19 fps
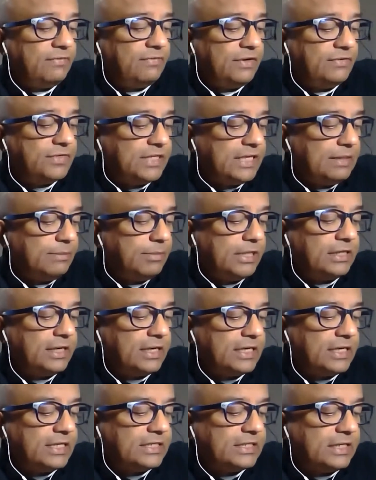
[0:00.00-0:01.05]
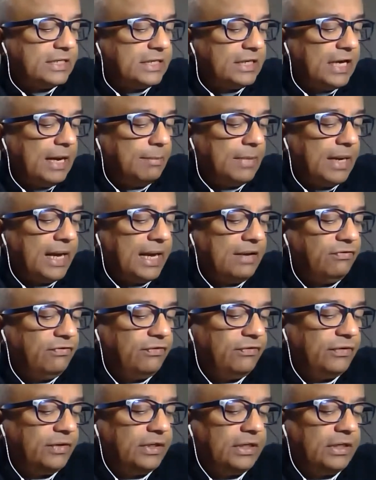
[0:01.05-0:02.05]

We've seen Myntra's uh, M Live,